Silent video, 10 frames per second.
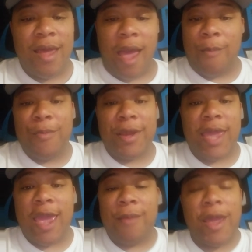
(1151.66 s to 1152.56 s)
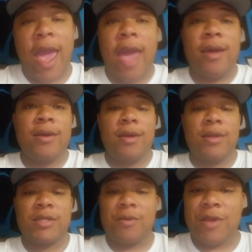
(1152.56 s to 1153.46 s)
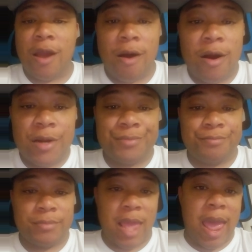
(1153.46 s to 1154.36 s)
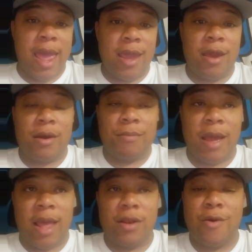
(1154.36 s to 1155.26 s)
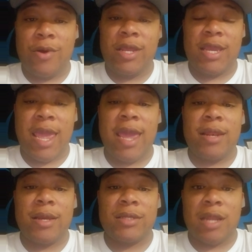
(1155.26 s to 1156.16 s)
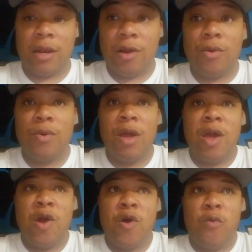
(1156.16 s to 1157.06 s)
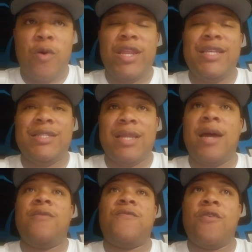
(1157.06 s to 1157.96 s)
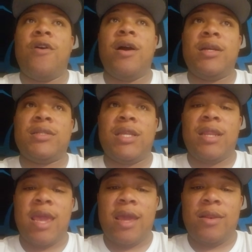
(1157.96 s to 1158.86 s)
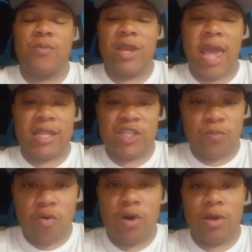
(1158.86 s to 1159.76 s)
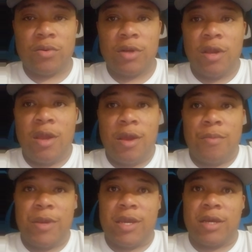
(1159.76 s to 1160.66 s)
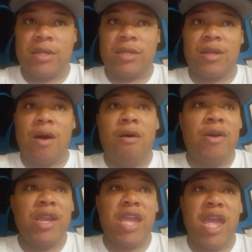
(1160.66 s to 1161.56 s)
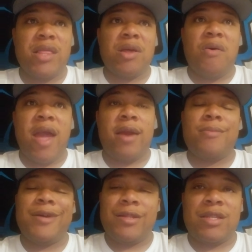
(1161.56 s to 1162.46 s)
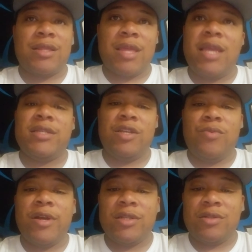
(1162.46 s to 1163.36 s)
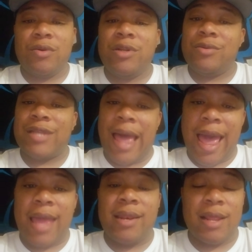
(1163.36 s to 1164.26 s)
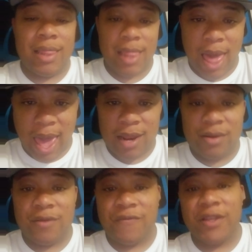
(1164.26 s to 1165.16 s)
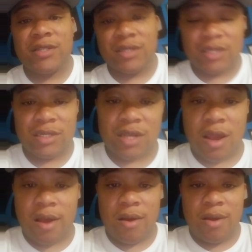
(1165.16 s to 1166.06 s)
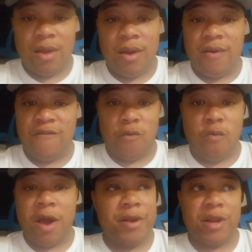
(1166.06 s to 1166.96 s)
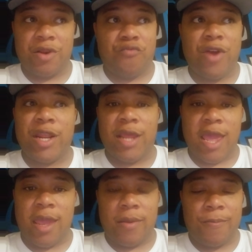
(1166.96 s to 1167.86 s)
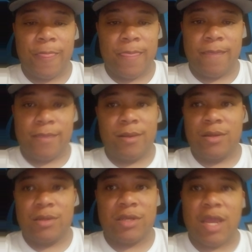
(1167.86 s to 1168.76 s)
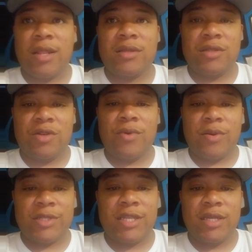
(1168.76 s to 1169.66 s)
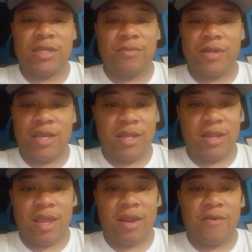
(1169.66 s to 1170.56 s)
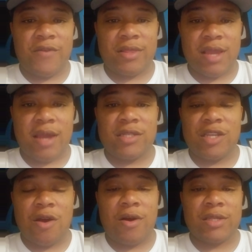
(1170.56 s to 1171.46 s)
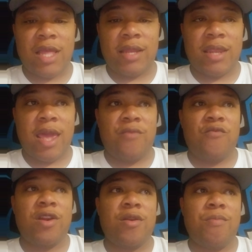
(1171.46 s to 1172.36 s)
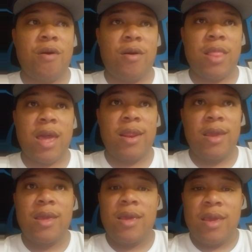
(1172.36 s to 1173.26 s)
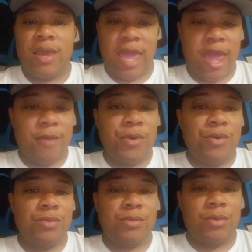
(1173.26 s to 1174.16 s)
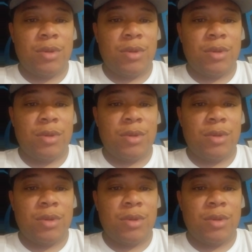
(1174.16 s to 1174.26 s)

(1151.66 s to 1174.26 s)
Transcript: I'm a big Cam guy. Some of y'all aren't. I am. I know what he can, does, and I know what he's done for us and and we got spoiled because oh he can't throw at but the things he was doing he was hiding a lot of deficiencies y'all for one the running game jonathan stewart was decent but he didn't get over a thousand yards like that and running the ball line cam newton